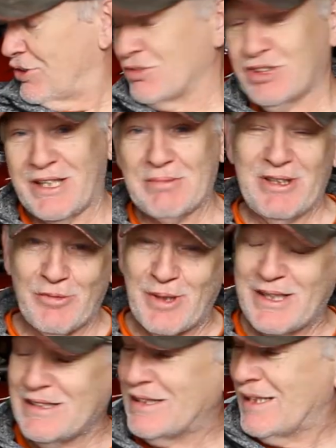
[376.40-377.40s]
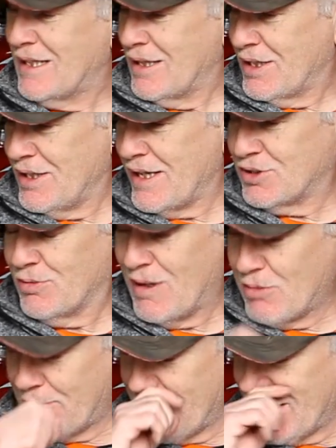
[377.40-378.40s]
no tea, but never mind. Yeah, so
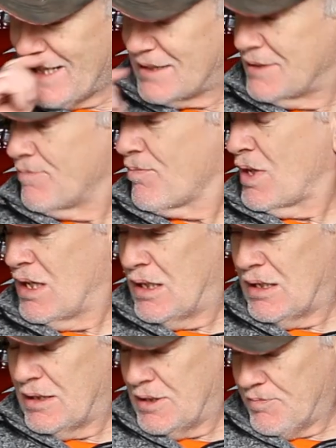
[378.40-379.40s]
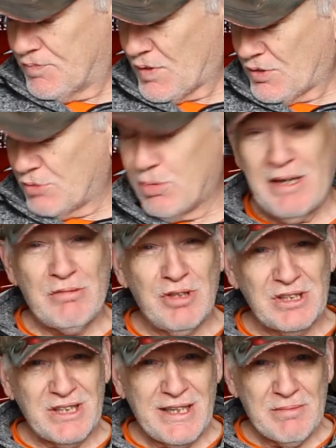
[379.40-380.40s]
where were we? Yes, the
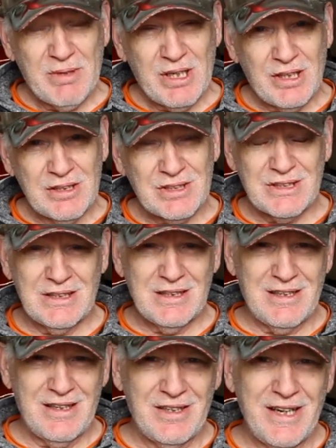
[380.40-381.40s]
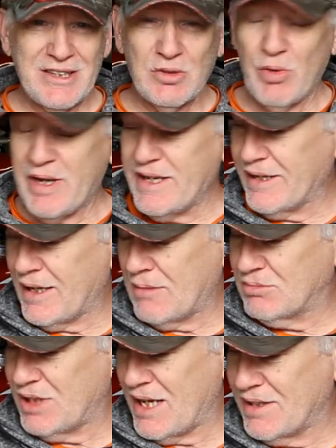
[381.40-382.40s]
bodywork's here because next week
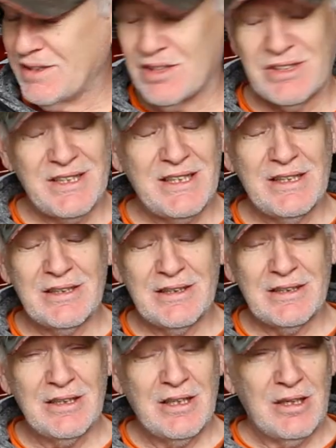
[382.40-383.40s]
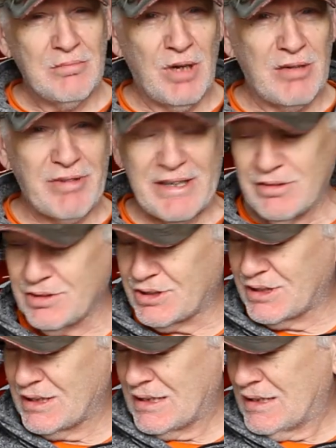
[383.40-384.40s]
I'm taking it to see Mark
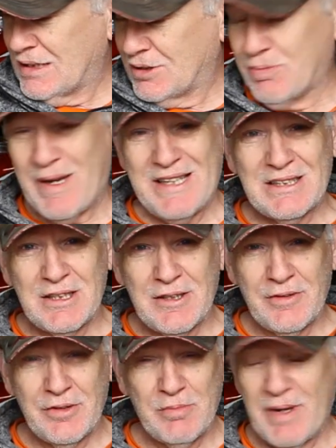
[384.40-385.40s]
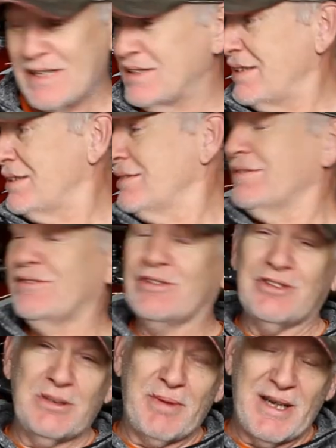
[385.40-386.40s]
Reynolds, the painter, who painted the
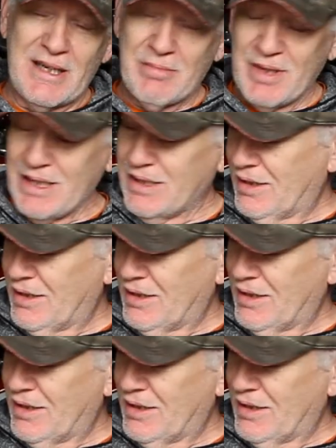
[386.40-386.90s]
Guzzi behind me,